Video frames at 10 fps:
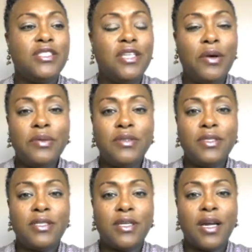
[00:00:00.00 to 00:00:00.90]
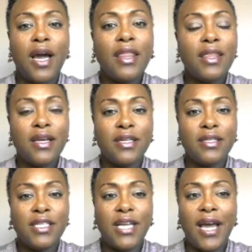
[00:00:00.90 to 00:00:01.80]
Don't cut
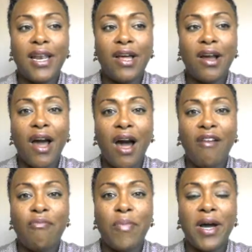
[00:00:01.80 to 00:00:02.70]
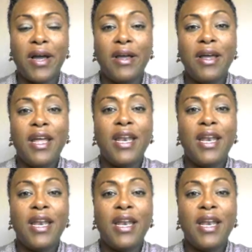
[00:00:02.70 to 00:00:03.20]
the dialogue off by